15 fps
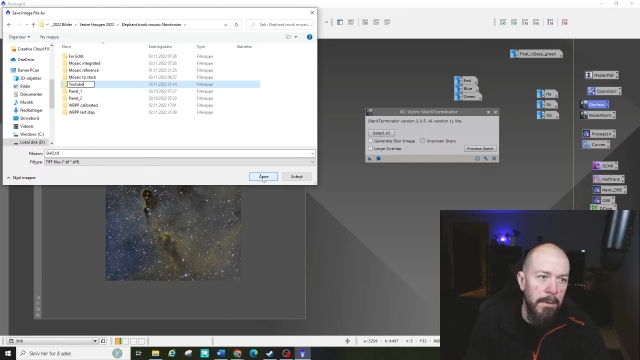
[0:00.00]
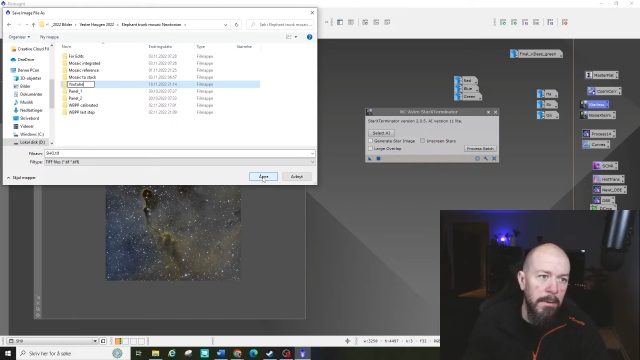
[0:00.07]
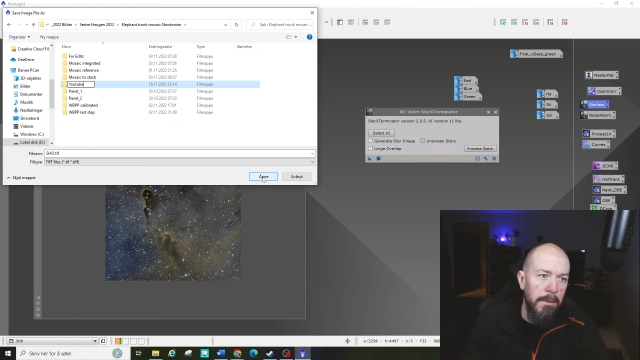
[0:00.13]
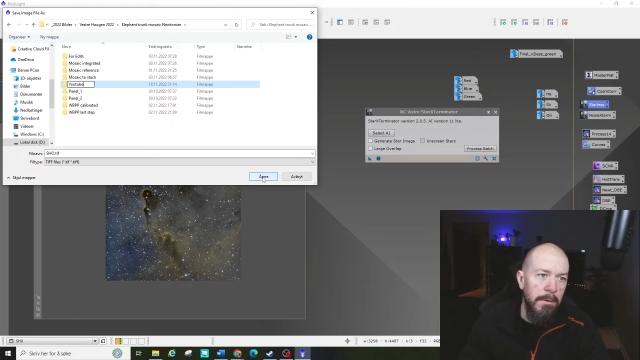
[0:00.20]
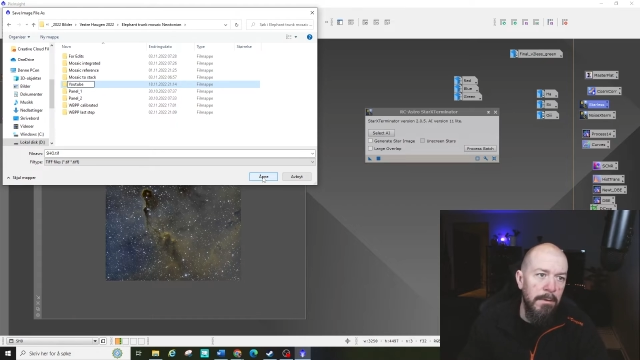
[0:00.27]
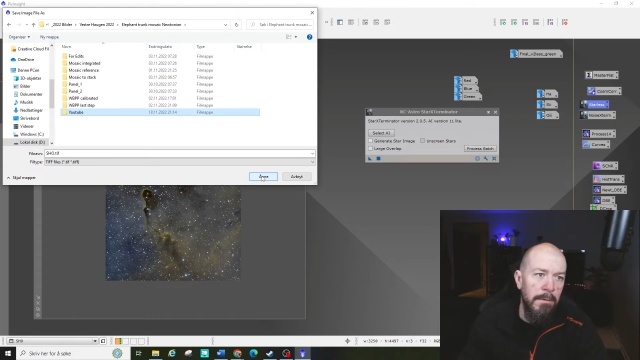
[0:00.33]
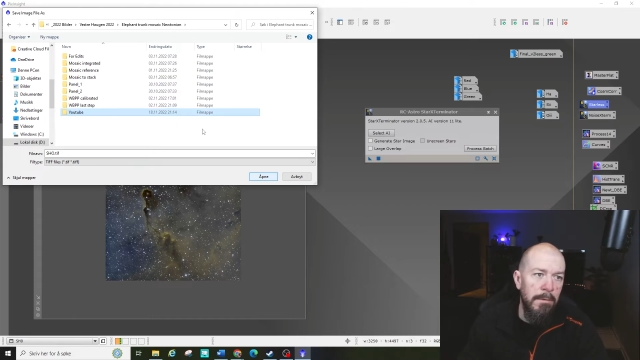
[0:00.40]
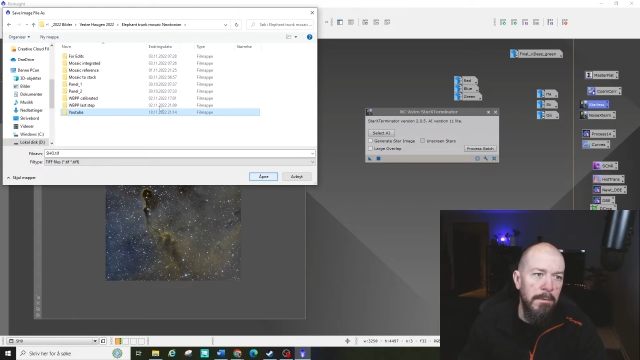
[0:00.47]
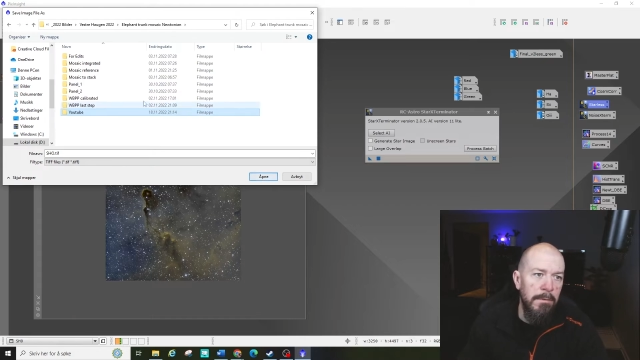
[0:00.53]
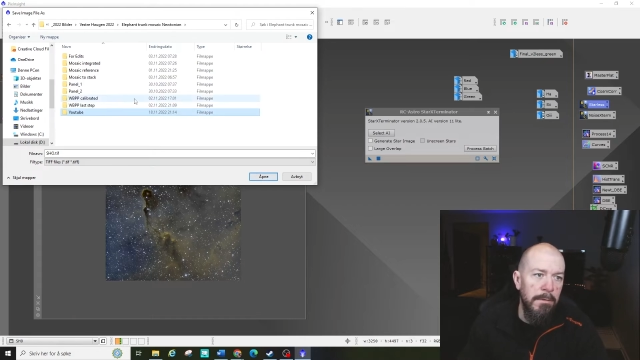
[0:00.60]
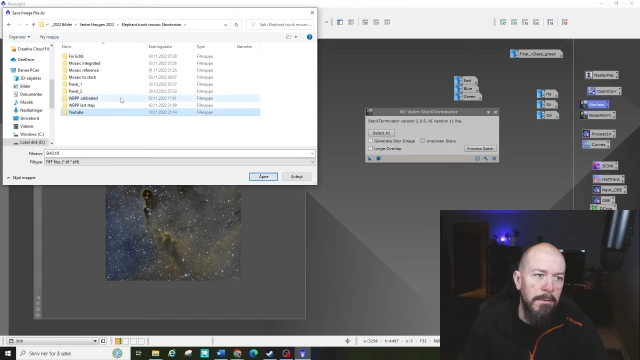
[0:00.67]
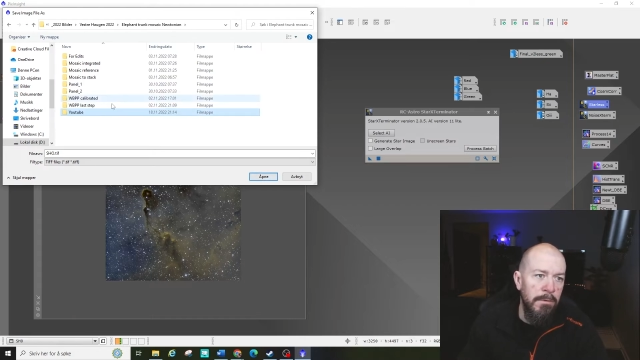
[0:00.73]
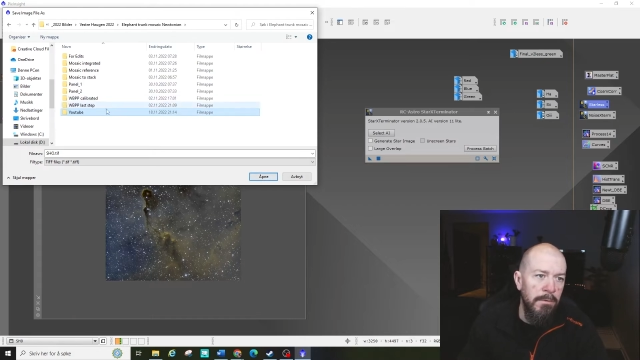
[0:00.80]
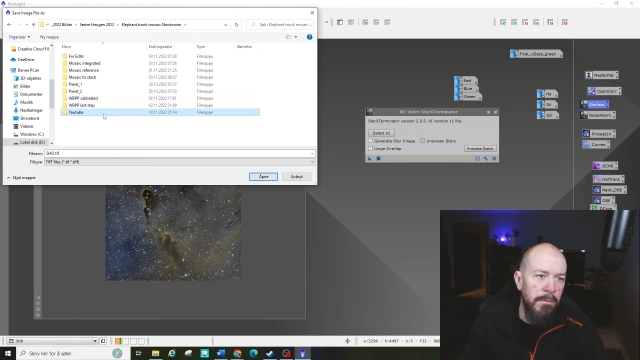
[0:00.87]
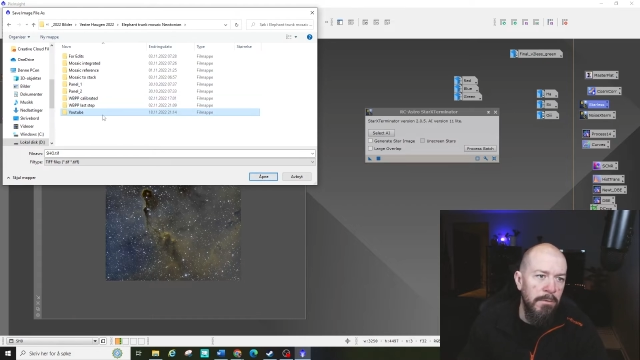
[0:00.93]
called
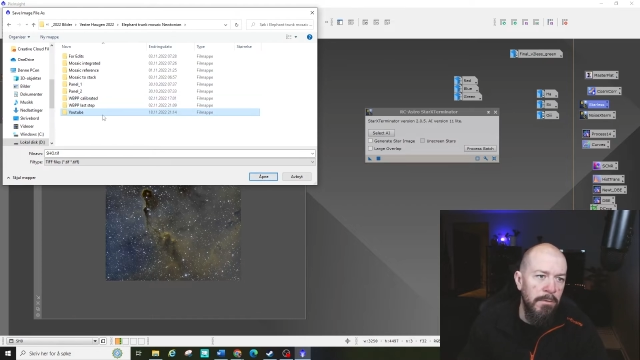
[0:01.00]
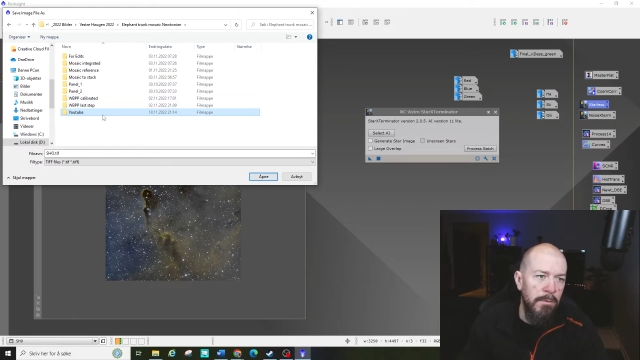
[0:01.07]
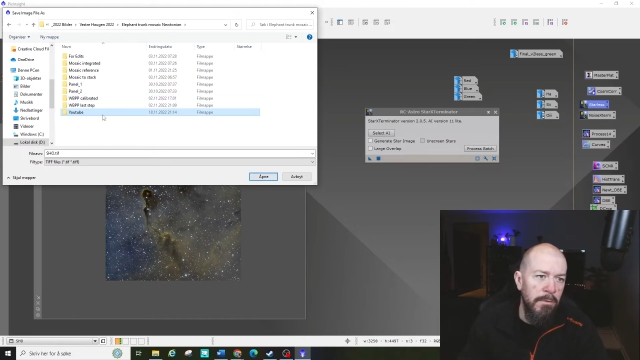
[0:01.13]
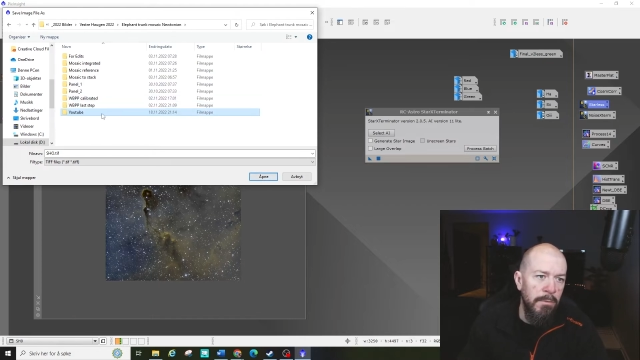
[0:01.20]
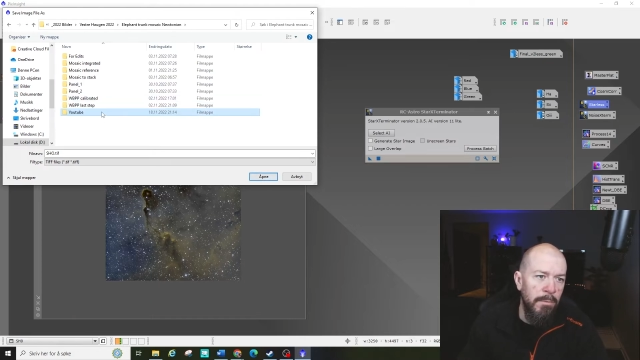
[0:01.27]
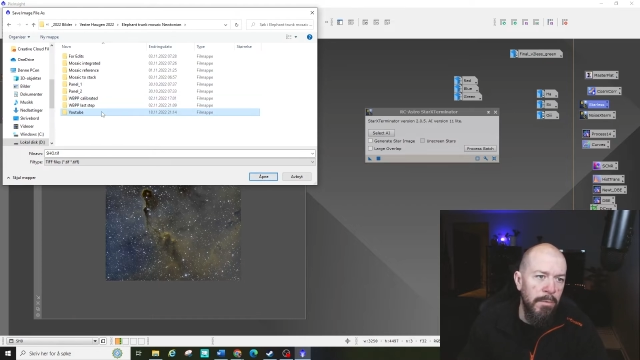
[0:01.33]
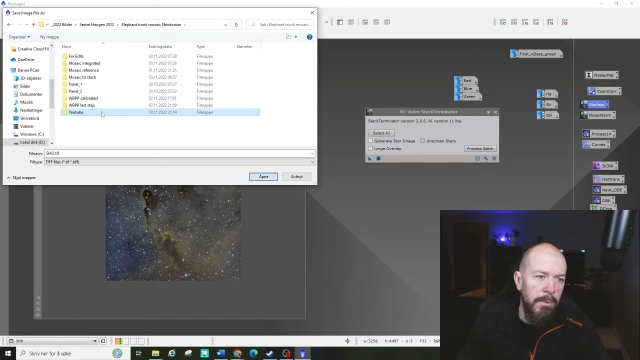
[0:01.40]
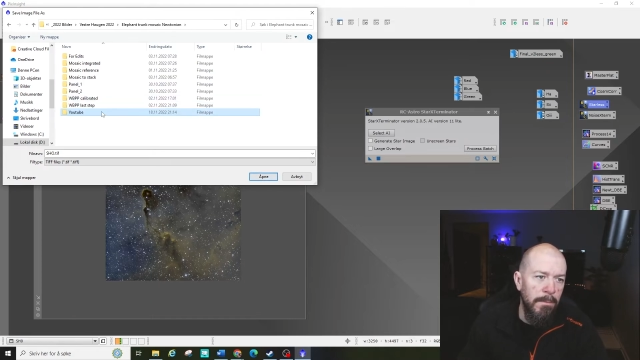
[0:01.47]
YouTube